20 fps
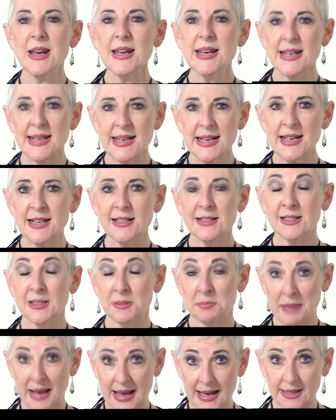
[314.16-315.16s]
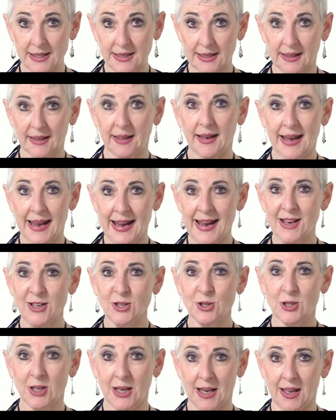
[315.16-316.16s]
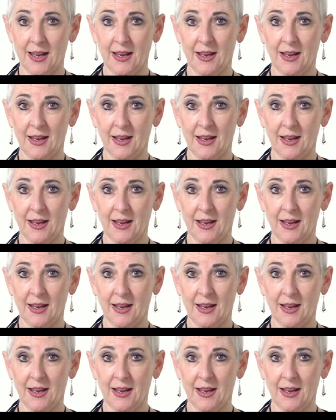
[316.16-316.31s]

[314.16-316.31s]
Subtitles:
camera operator who's good with talent, because a lot of these